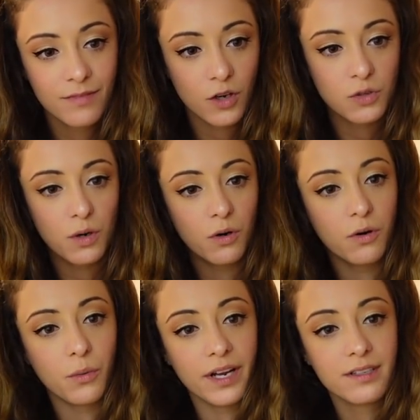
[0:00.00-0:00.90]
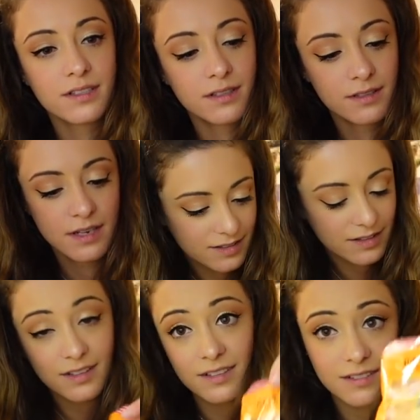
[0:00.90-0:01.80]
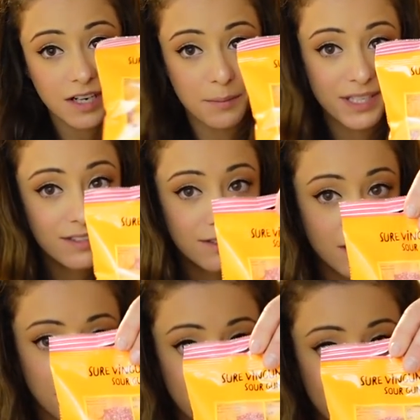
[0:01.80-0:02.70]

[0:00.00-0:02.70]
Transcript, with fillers: Those won't go to waste gummies, gummy